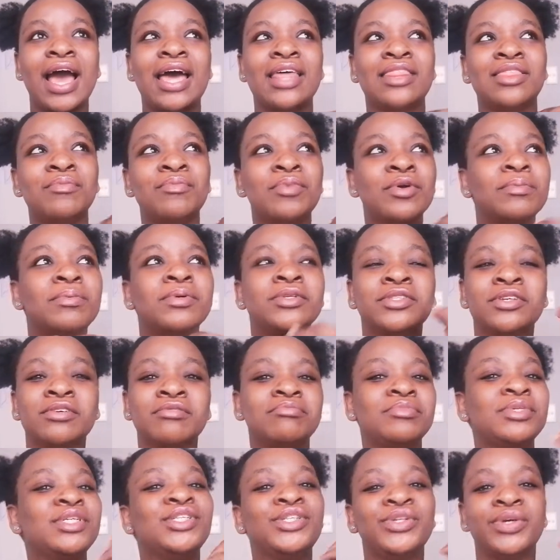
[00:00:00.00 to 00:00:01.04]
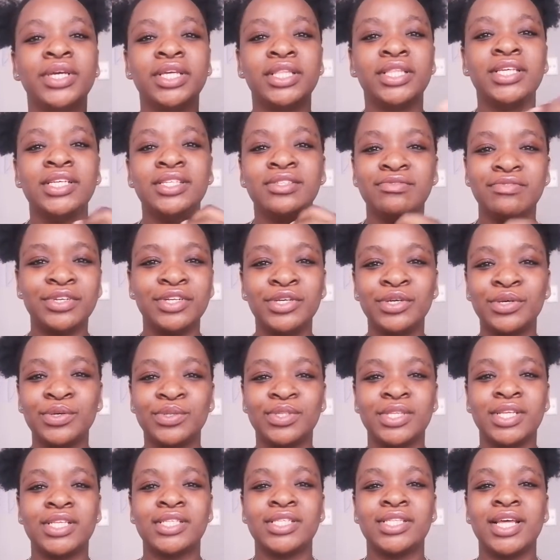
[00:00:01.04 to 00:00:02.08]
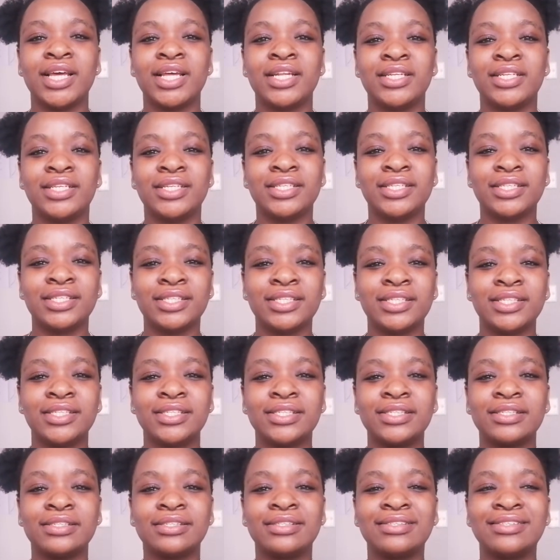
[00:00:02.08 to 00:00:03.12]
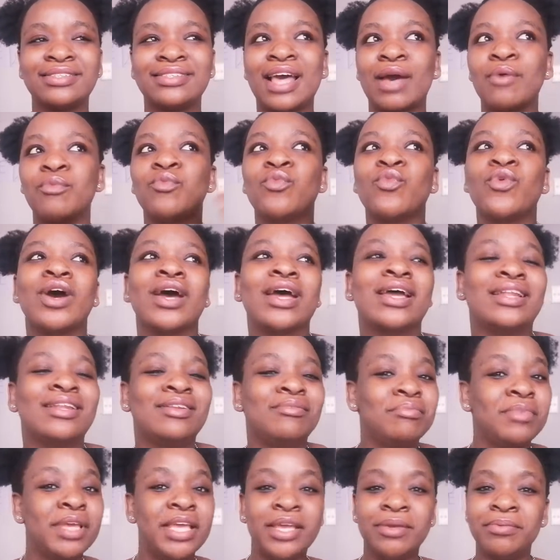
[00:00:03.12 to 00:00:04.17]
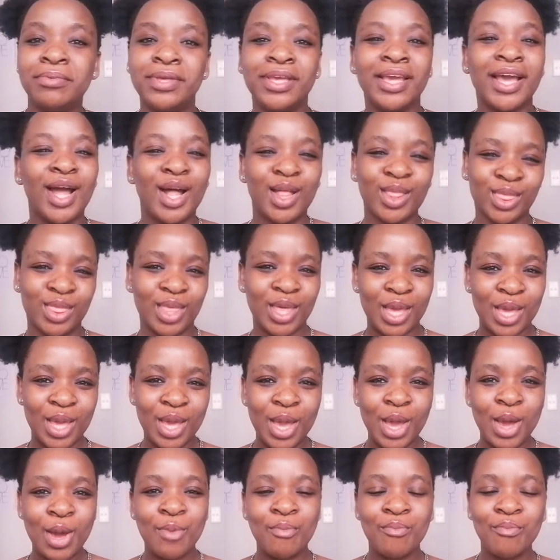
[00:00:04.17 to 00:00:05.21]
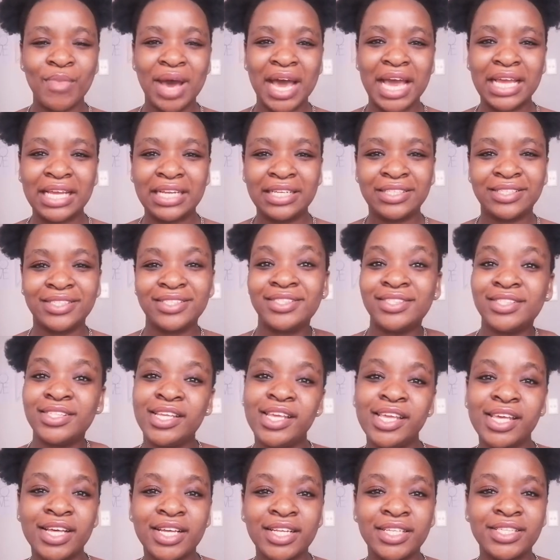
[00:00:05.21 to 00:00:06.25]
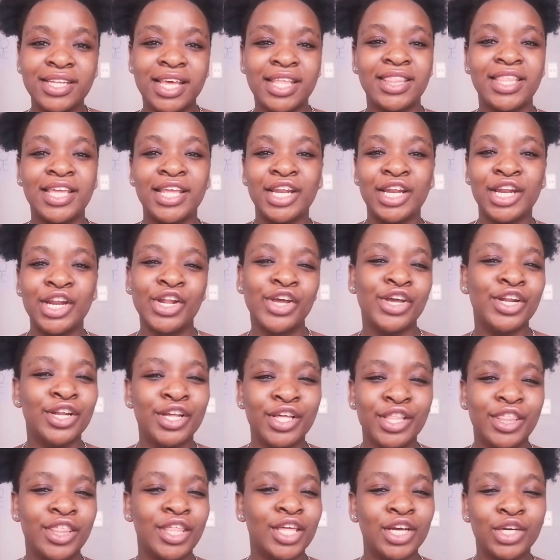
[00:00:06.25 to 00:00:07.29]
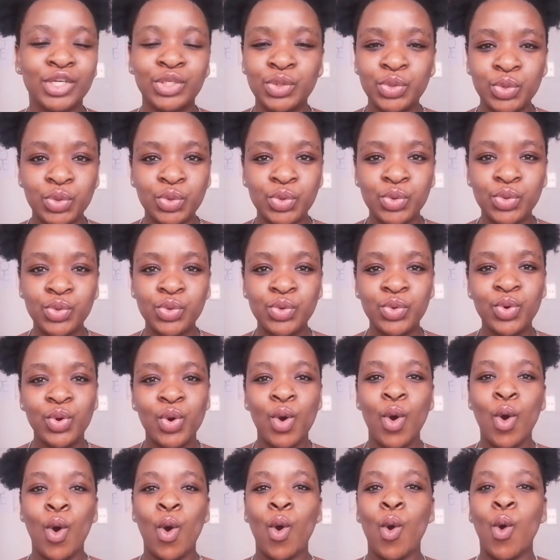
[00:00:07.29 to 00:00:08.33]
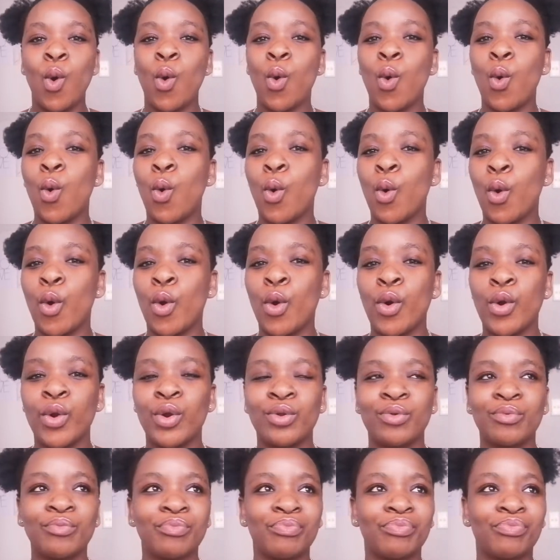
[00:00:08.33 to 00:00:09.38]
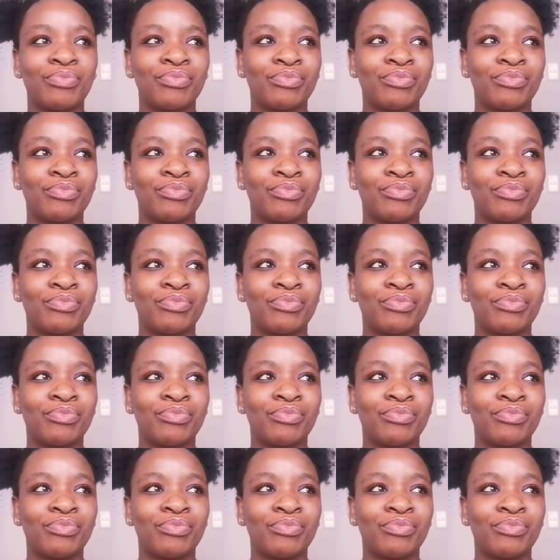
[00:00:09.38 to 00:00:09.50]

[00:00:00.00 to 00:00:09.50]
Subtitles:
the purpose of me doing these videos is that someone maybe out there might see it and then learn a thing or two or